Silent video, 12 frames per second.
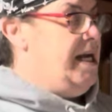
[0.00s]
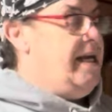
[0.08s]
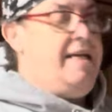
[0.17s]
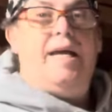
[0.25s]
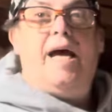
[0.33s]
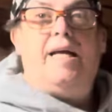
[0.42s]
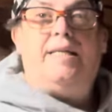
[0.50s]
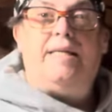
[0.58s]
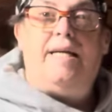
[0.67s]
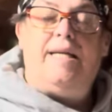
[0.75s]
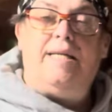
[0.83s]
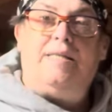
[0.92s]
yes,
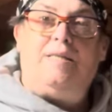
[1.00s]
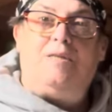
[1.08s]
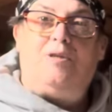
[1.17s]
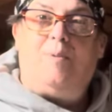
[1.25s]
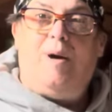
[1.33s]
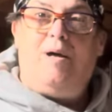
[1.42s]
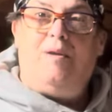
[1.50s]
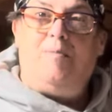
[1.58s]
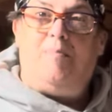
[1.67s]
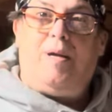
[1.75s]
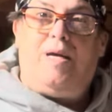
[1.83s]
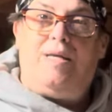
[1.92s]
it is the
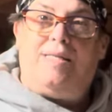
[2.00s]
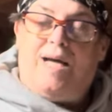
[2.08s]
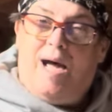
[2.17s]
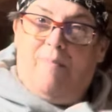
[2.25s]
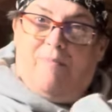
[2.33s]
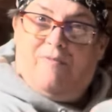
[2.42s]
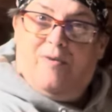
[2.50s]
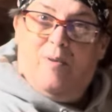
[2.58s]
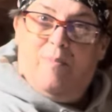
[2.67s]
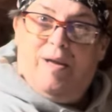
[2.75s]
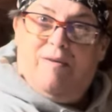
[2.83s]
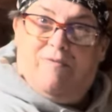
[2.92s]
12th because I'm
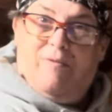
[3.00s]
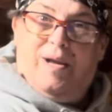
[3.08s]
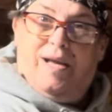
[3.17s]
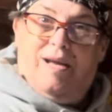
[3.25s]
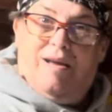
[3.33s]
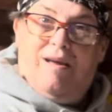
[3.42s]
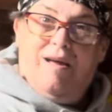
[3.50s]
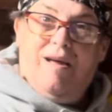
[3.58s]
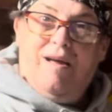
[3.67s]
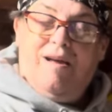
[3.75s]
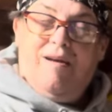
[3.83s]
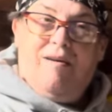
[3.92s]
filming for
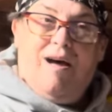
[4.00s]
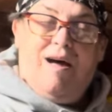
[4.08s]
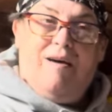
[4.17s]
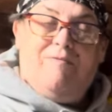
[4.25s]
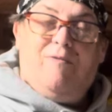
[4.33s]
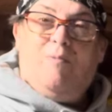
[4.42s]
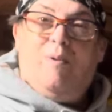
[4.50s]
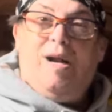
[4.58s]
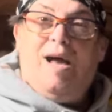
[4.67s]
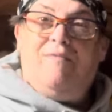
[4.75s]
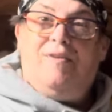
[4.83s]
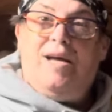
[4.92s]
uh, for what
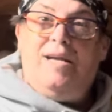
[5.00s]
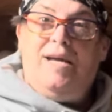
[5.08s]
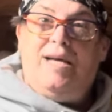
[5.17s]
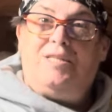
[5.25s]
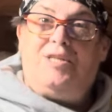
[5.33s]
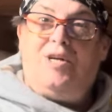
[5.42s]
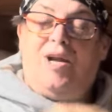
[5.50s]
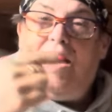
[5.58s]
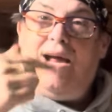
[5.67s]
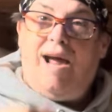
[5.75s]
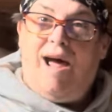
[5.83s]
I've done yesterday.